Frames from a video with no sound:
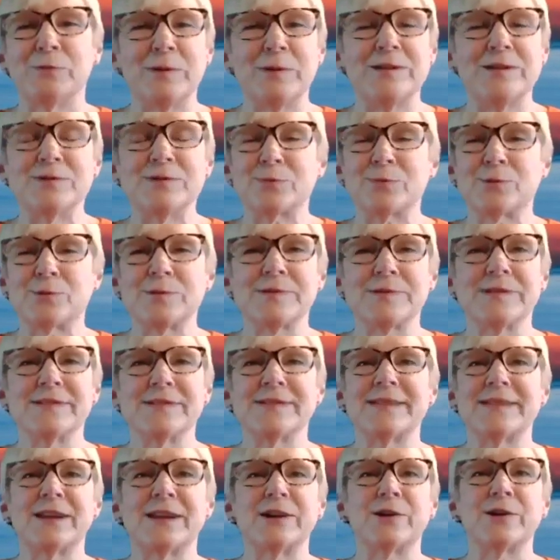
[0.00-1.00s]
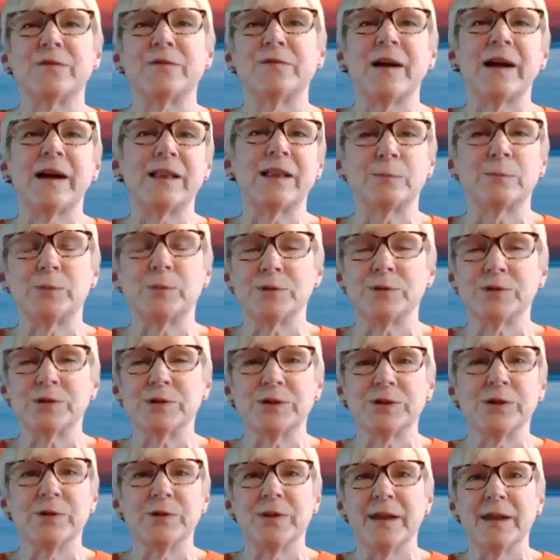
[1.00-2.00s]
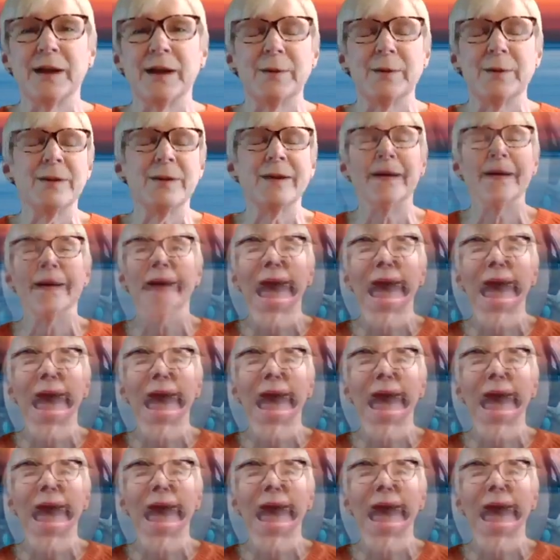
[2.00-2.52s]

resources that are available to them.